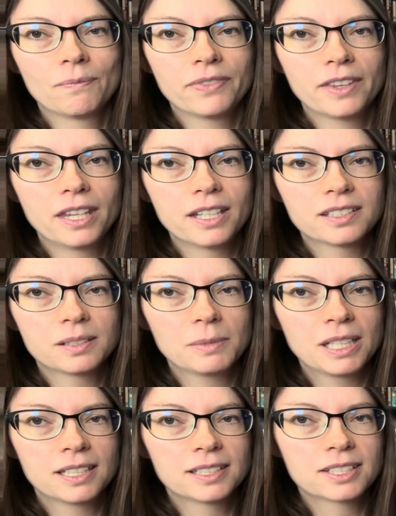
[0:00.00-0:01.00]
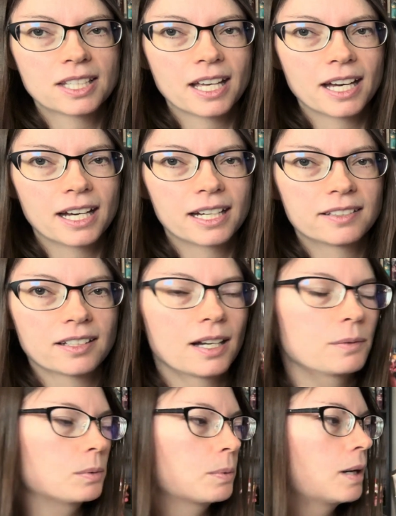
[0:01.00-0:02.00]
This means that I
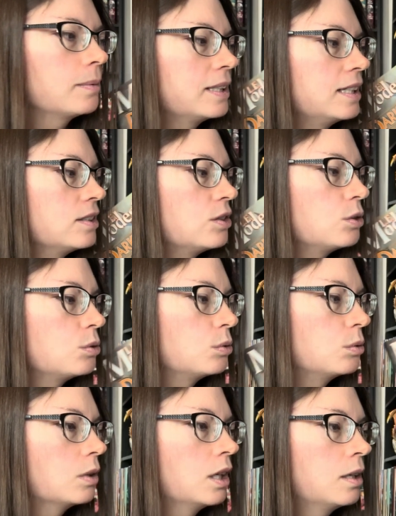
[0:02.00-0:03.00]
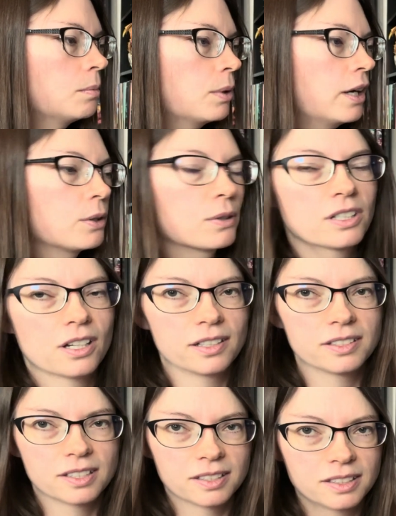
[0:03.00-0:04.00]
will probably need to
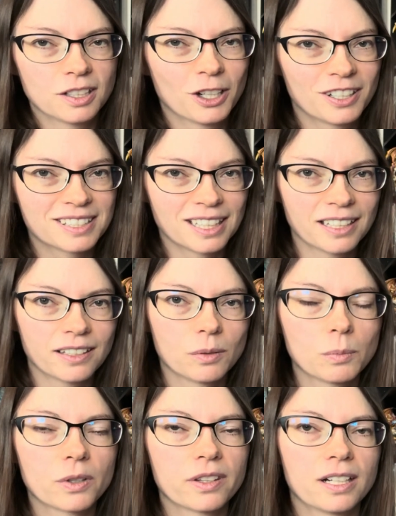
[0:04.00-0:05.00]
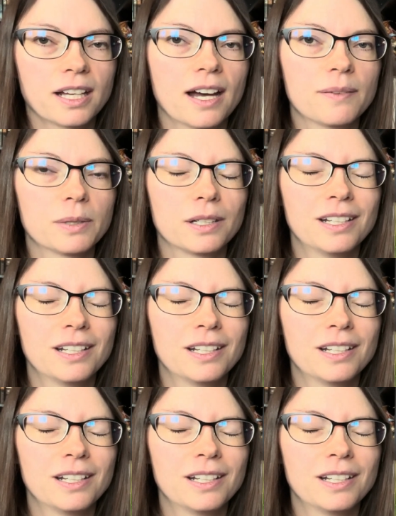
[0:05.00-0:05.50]
prioritize this series a little more than I have been.